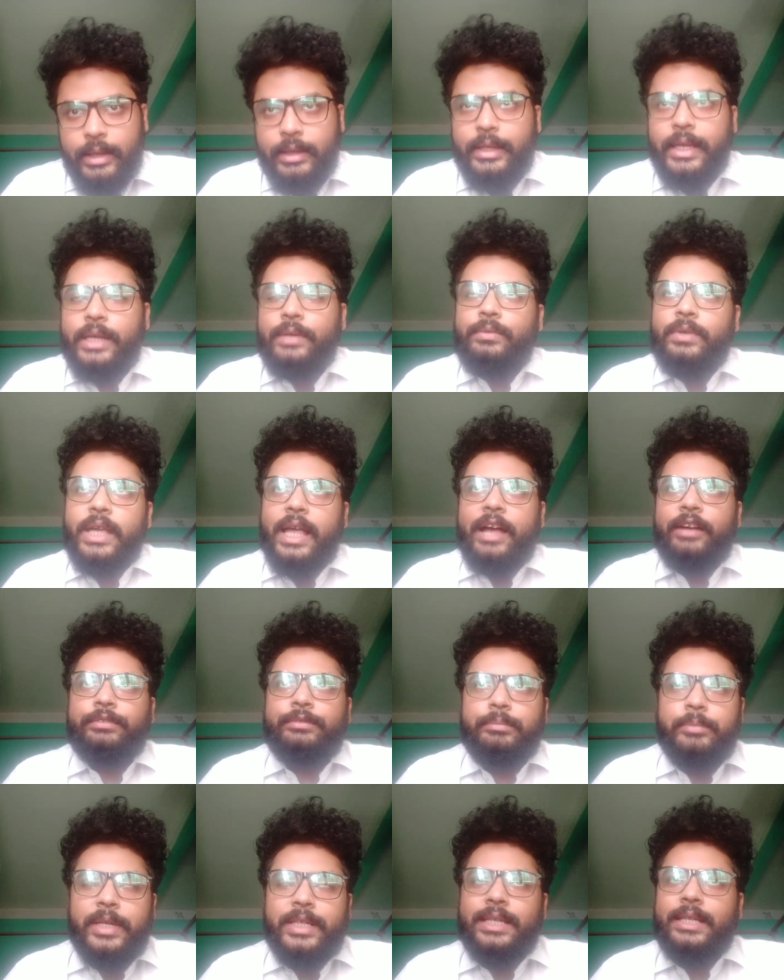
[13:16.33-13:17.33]
then we have
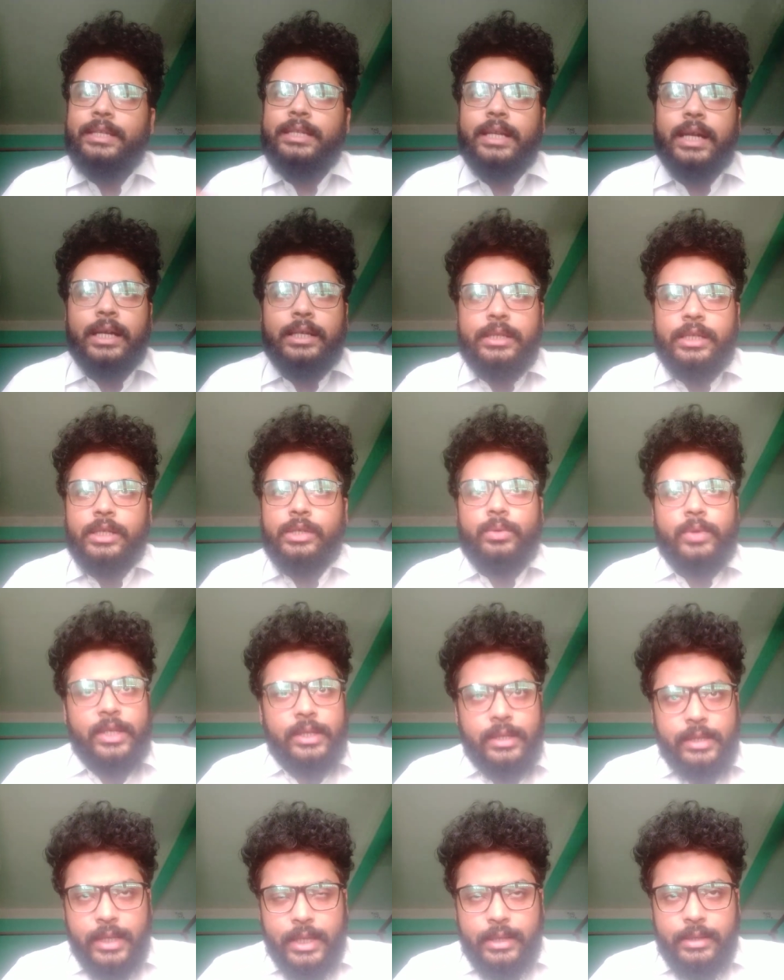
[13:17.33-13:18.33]
present
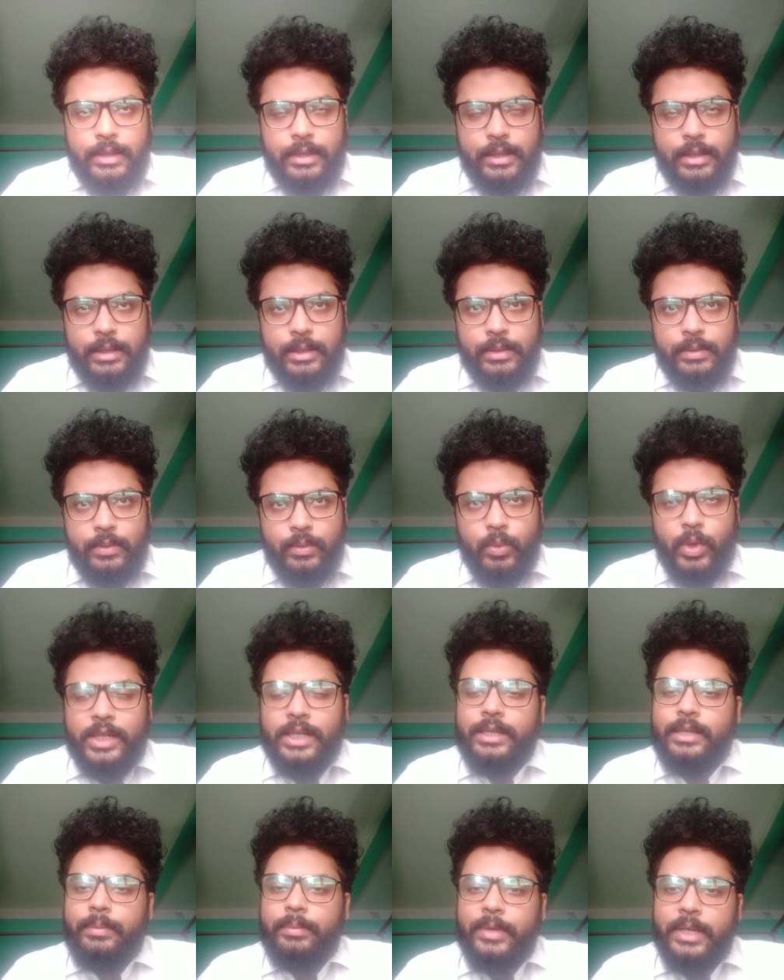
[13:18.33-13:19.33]
continuous tense
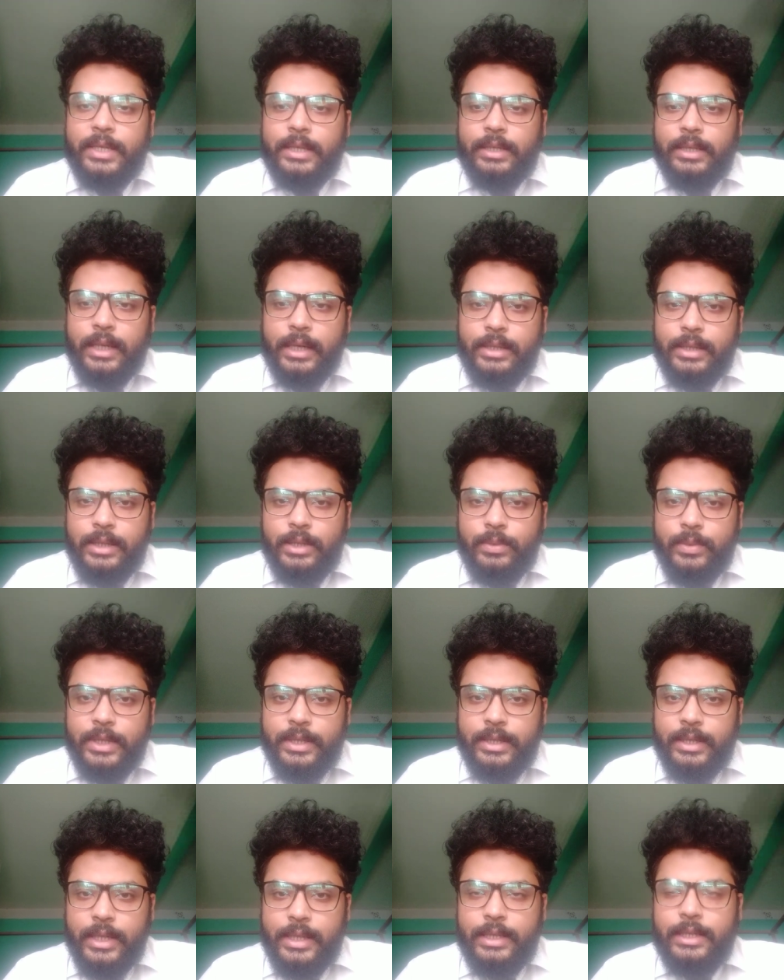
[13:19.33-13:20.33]
what is a present
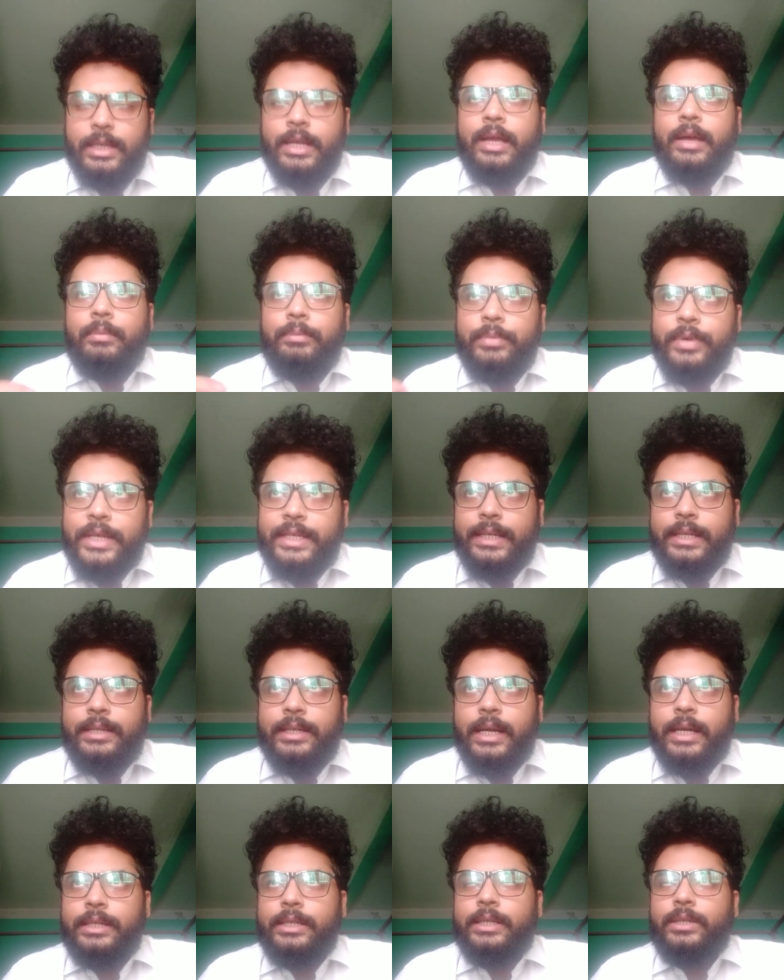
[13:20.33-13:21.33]
continuous tense present
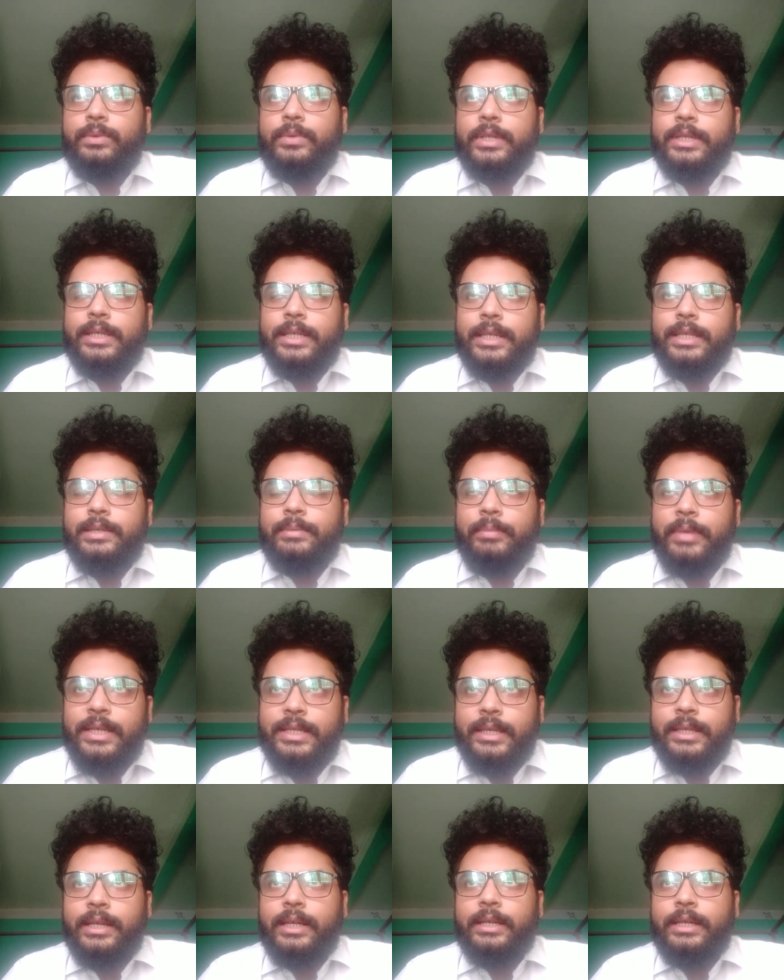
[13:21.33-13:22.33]
continuous tense
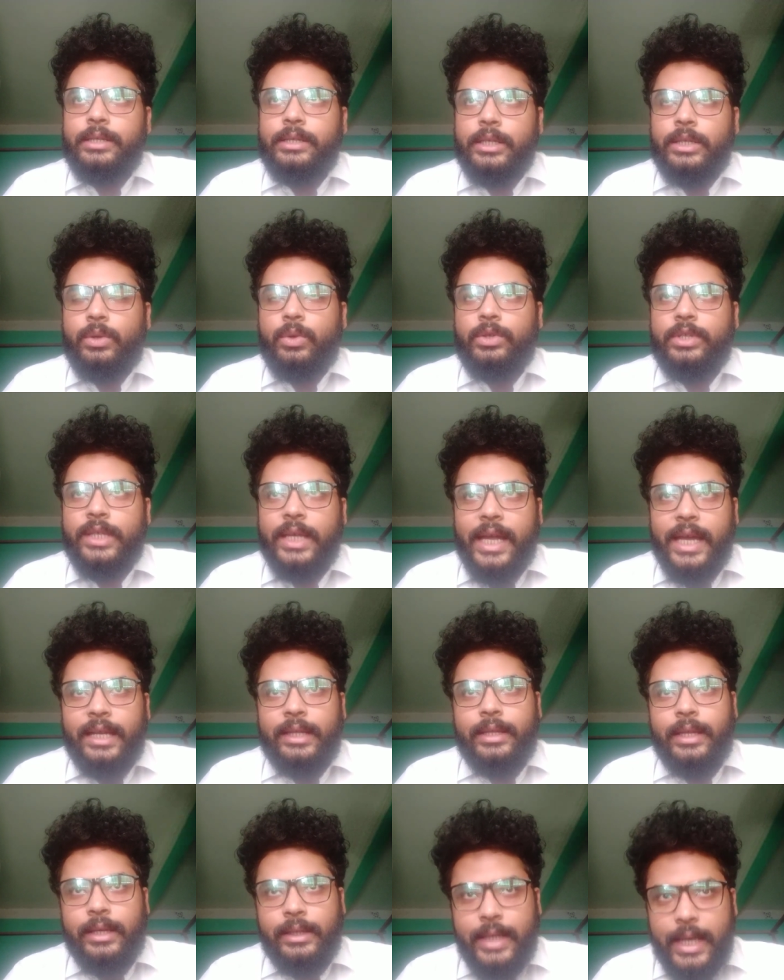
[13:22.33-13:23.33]
basically denotes
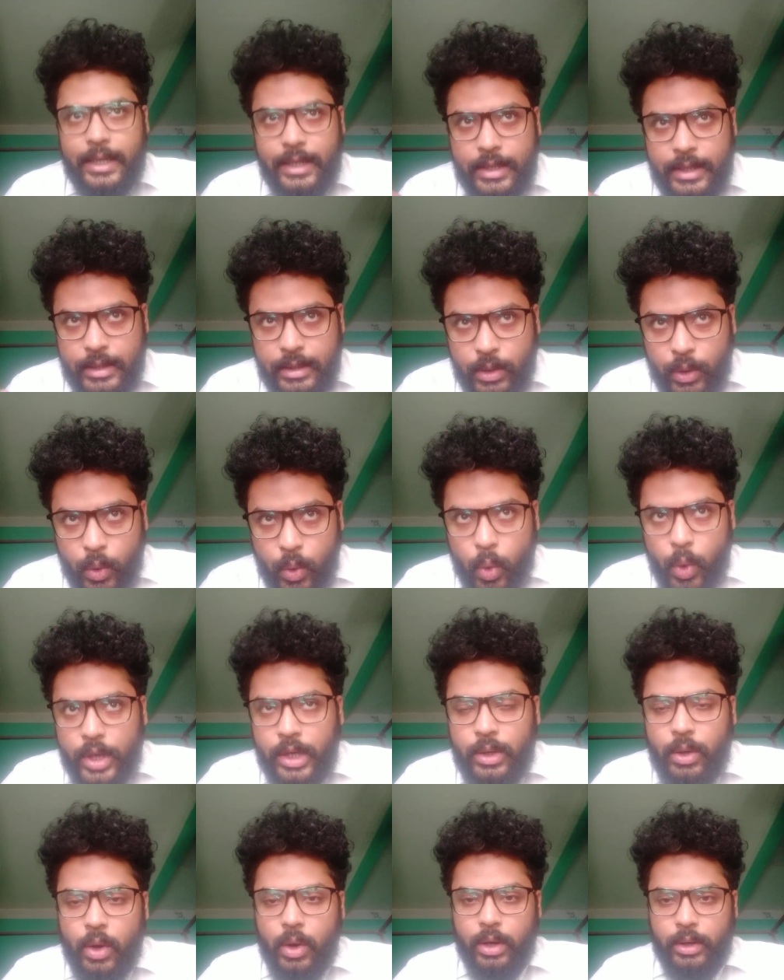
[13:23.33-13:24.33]
anything that is
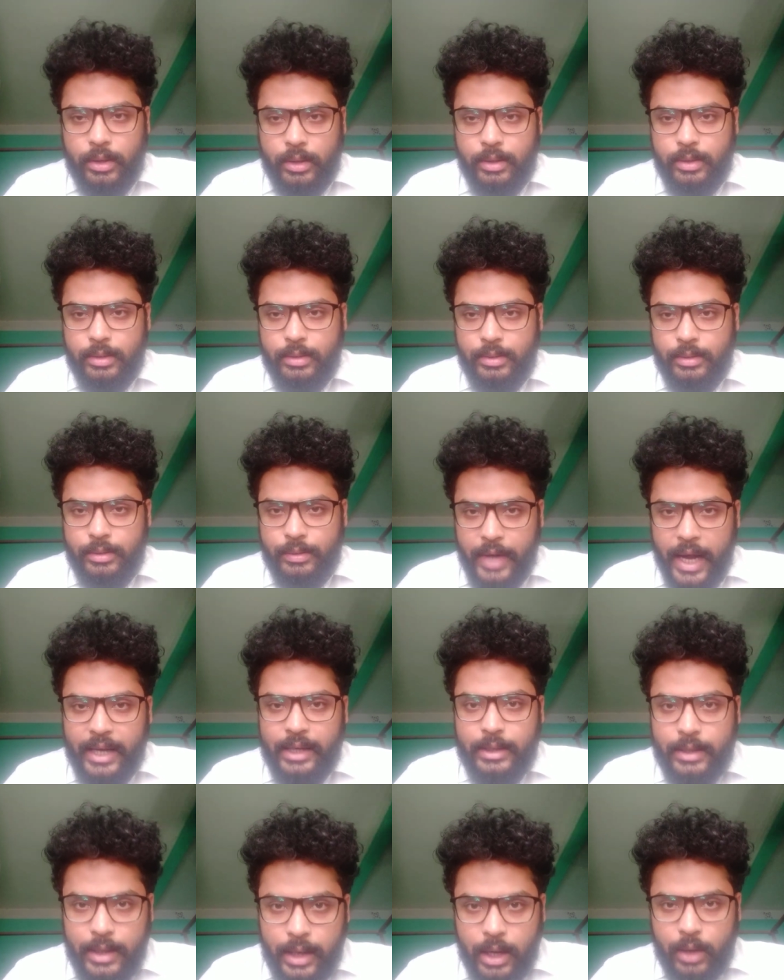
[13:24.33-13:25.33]
going on
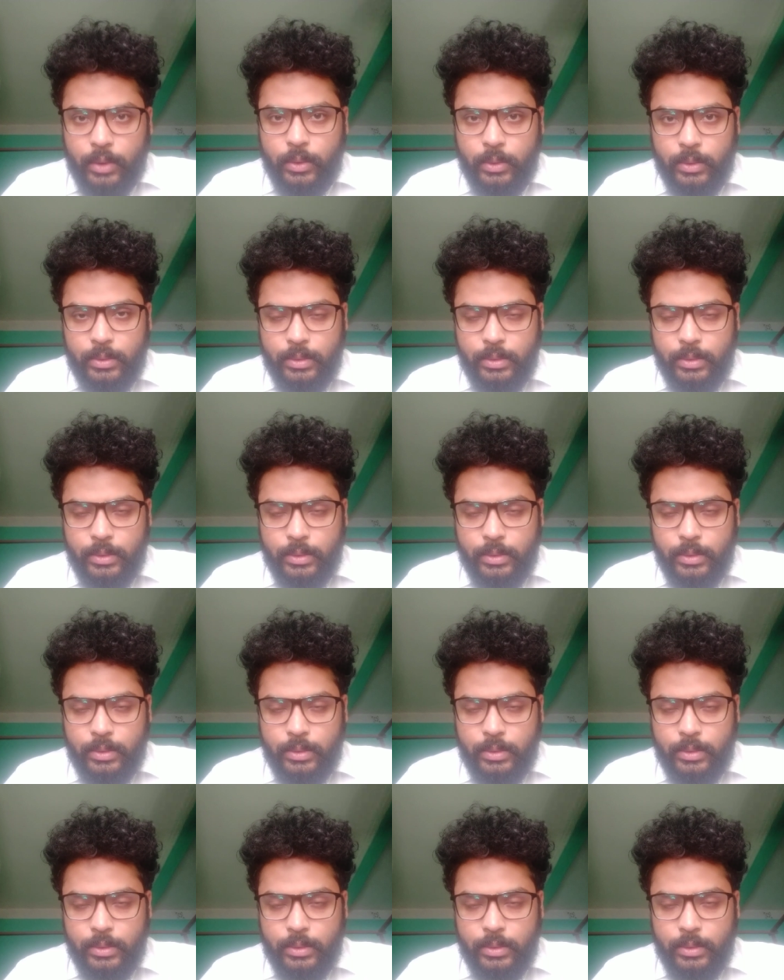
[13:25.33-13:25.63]
right now